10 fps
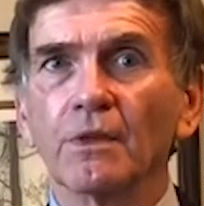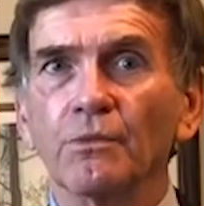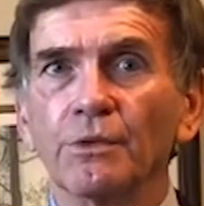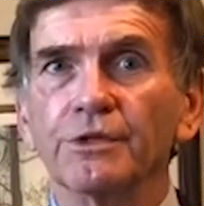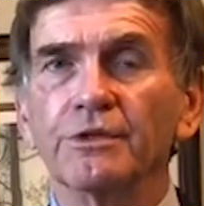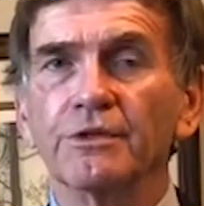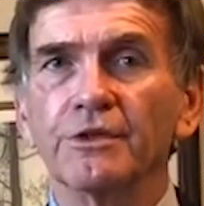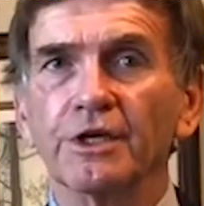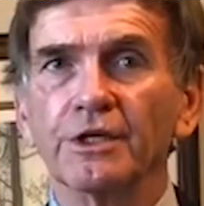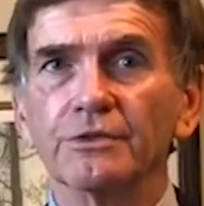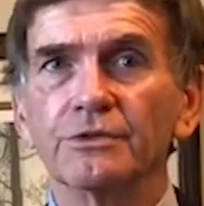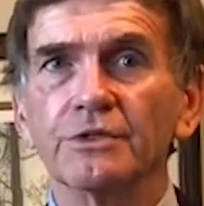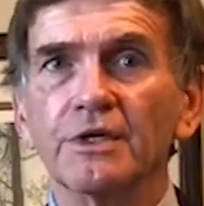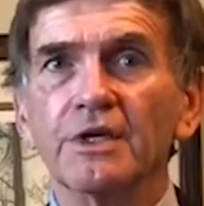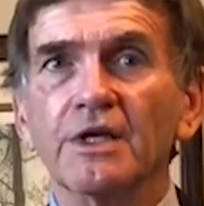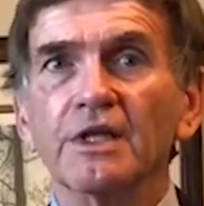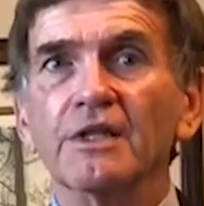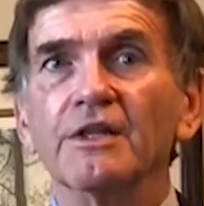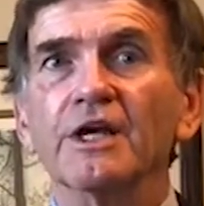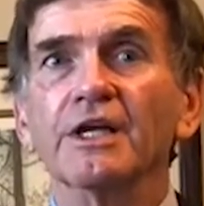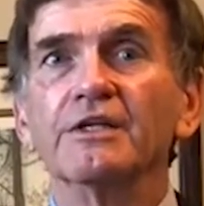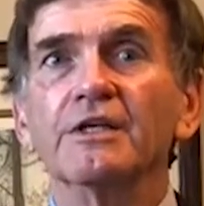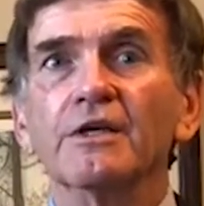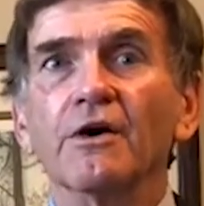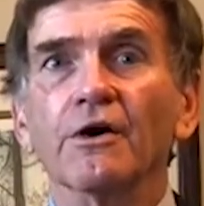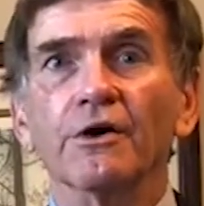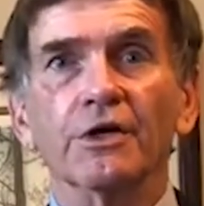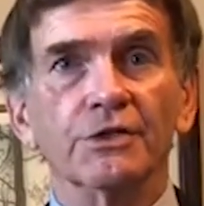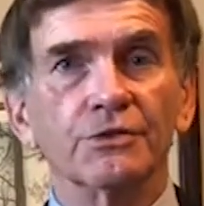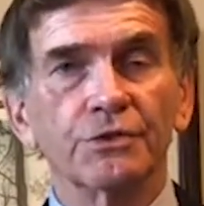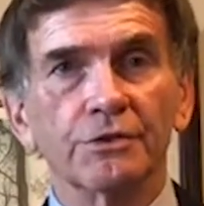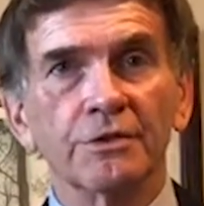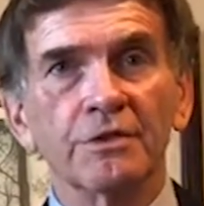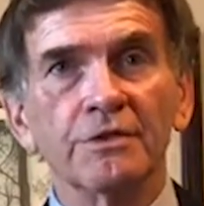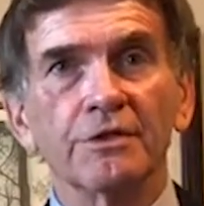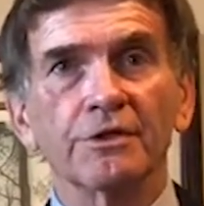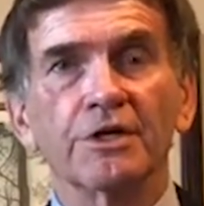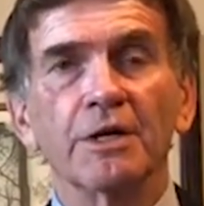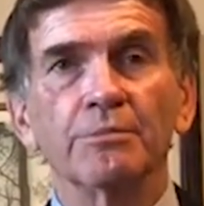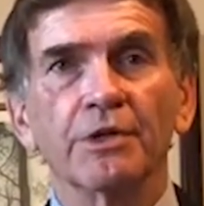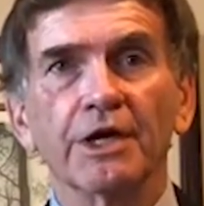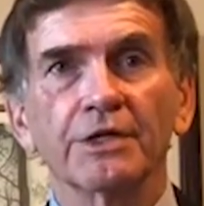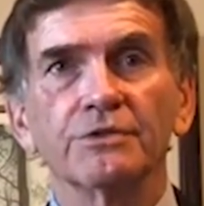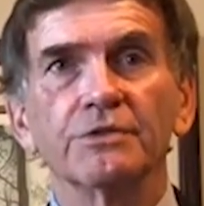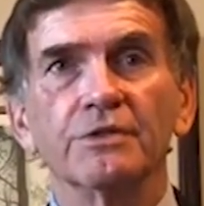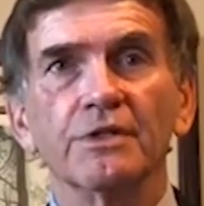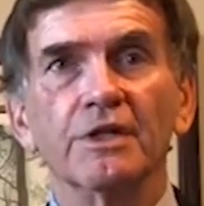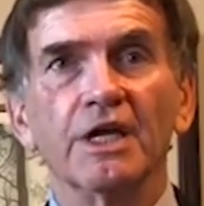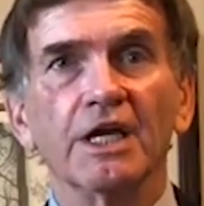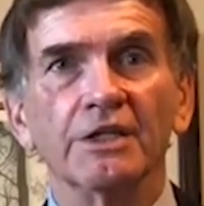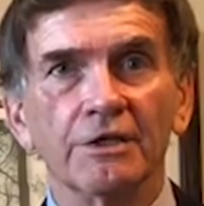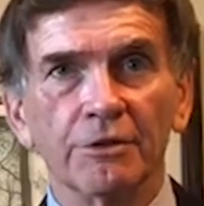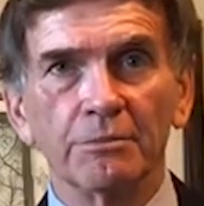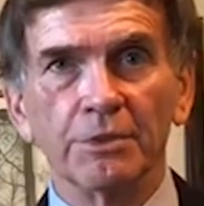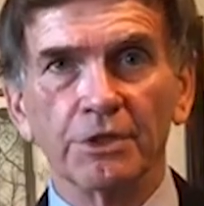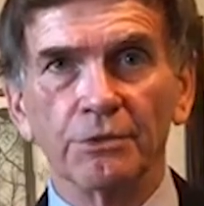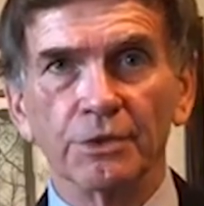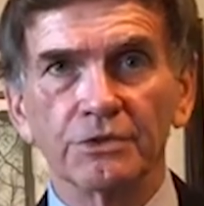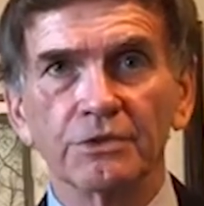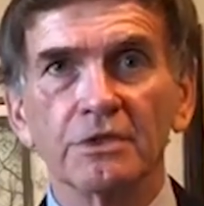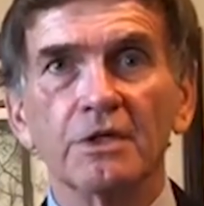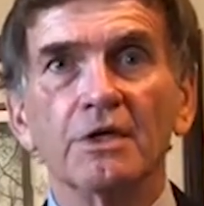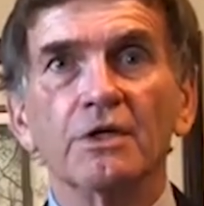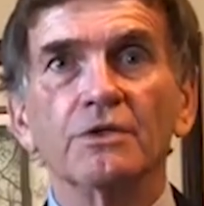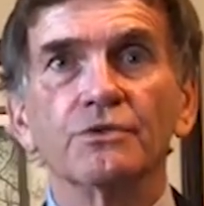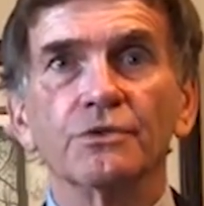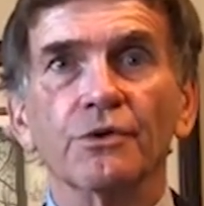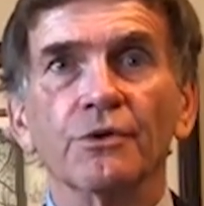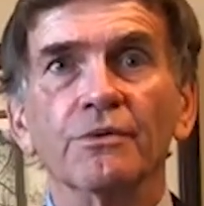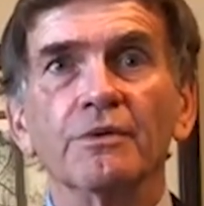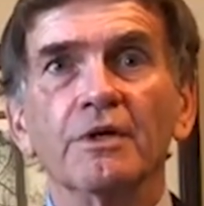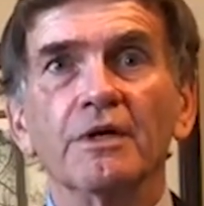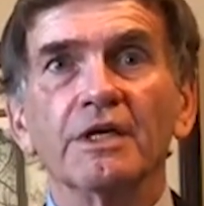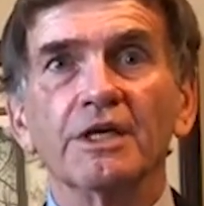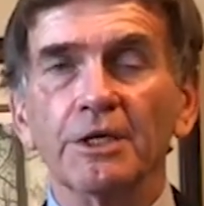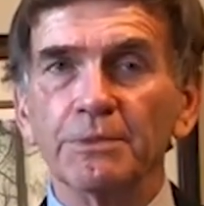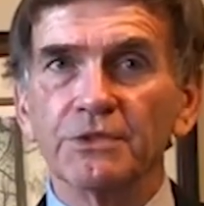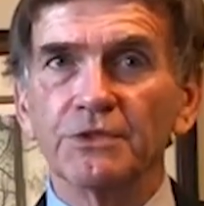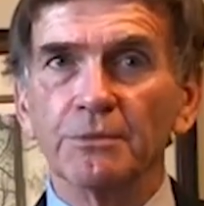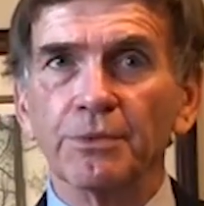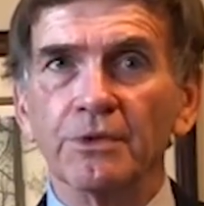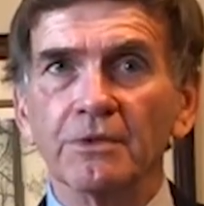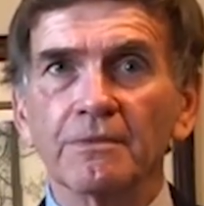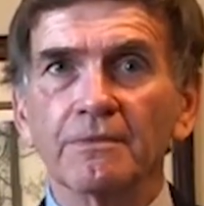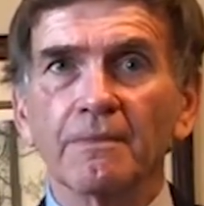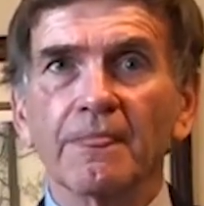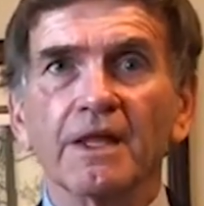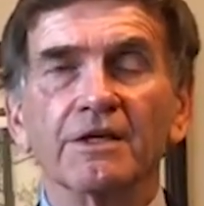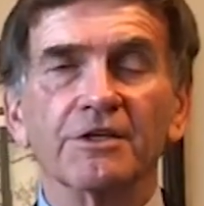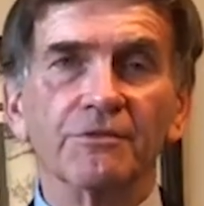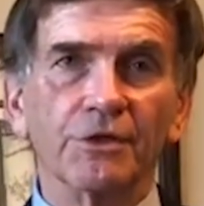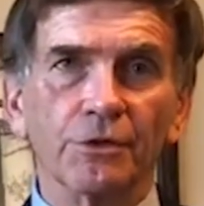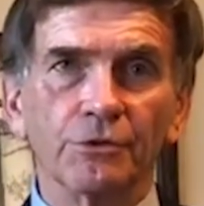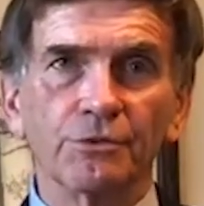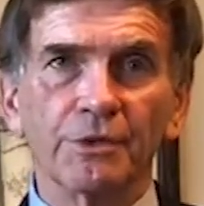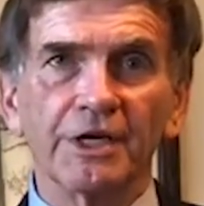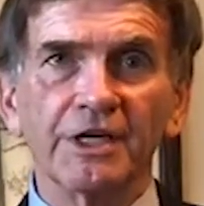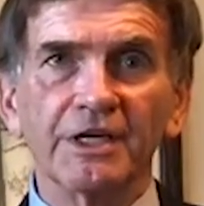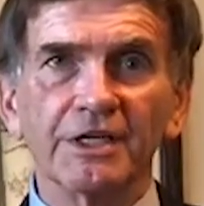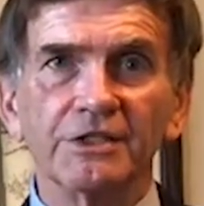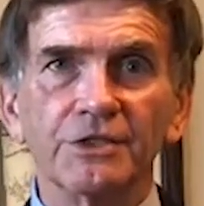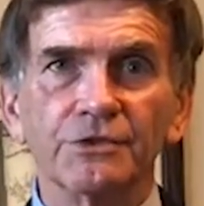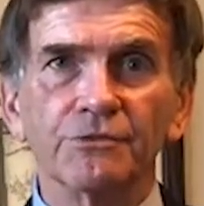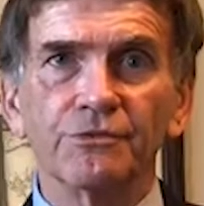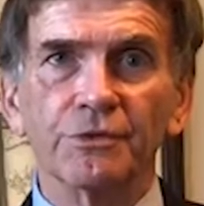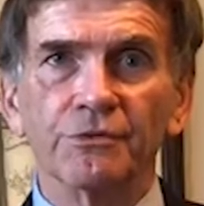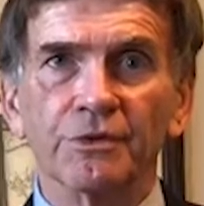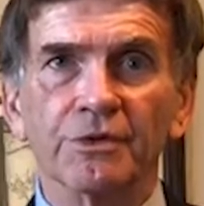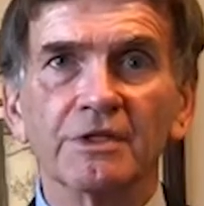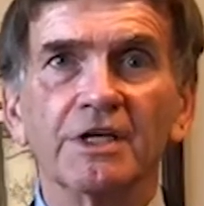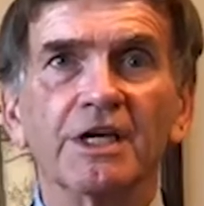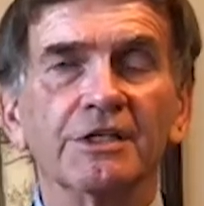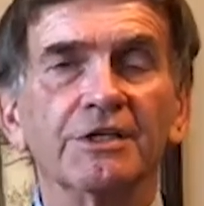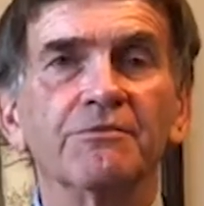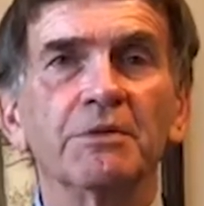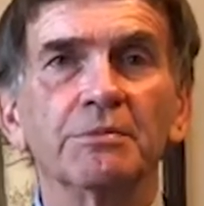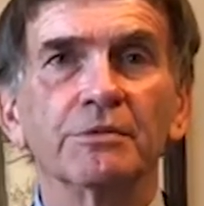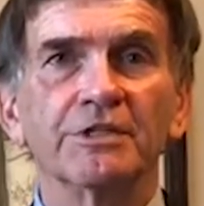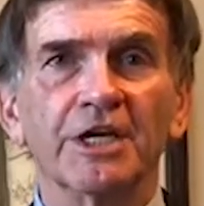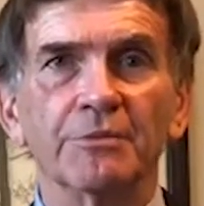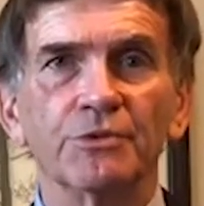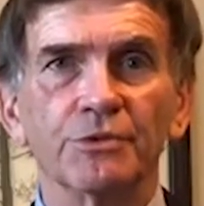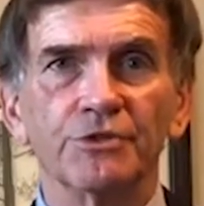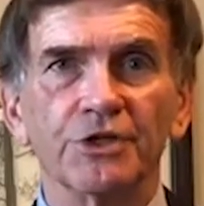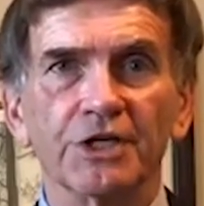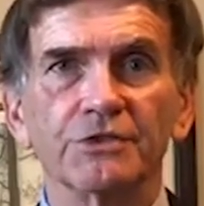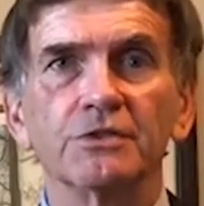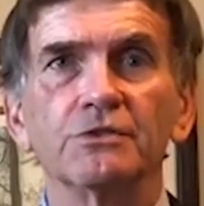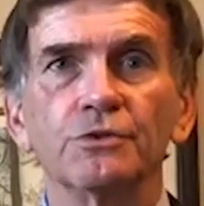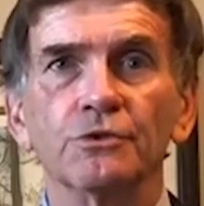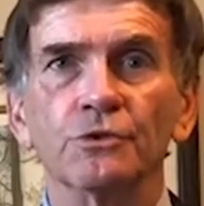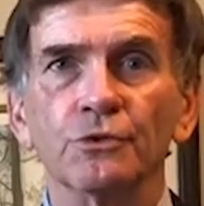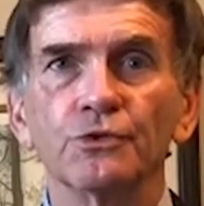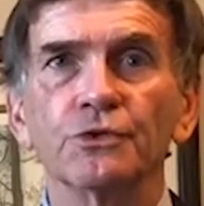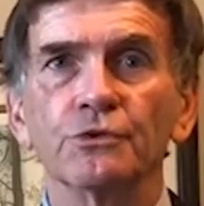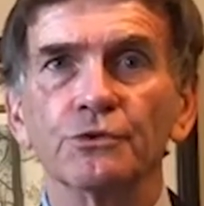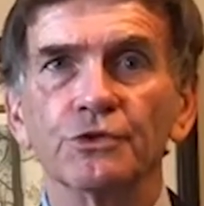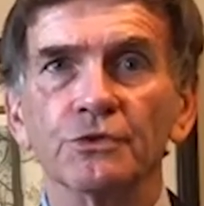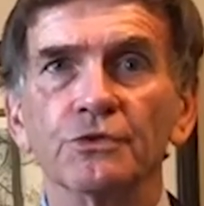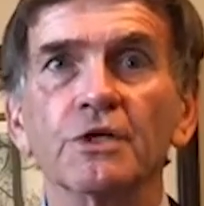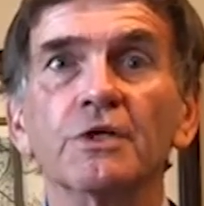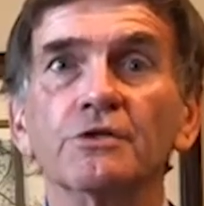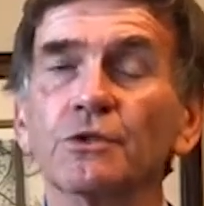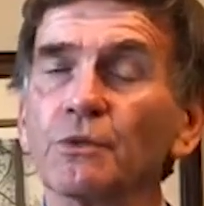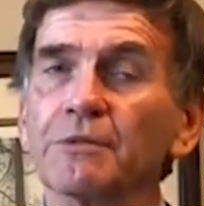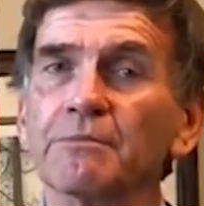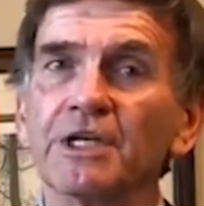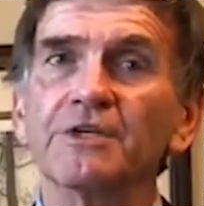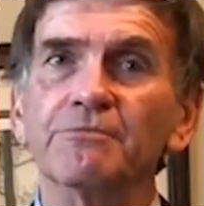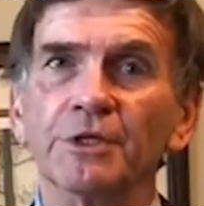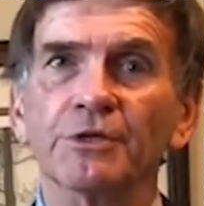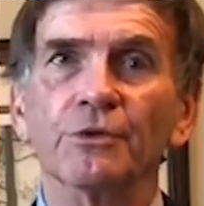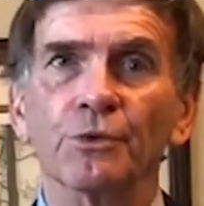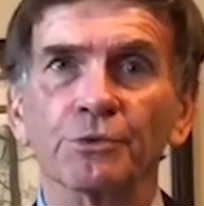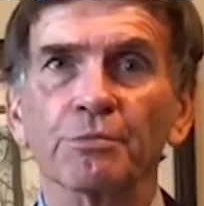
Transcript: with things that are uncertain, they're complex, and they're ambiguous. So keep it simple, give the old way a decent funeral, and give people time to adjust to the new solutions to what may have been old